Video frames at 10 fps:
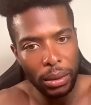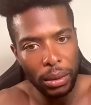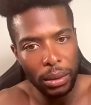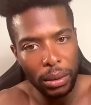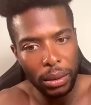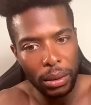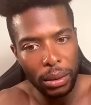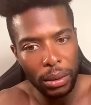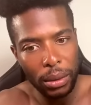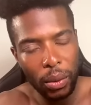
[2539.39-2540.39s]
What
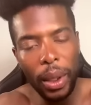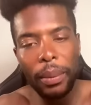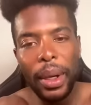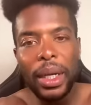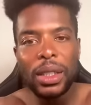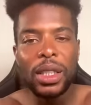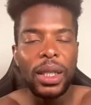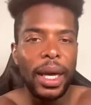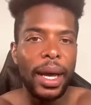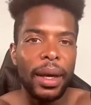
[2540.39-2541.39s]
money she
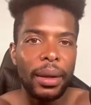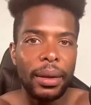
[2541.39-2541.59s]
got?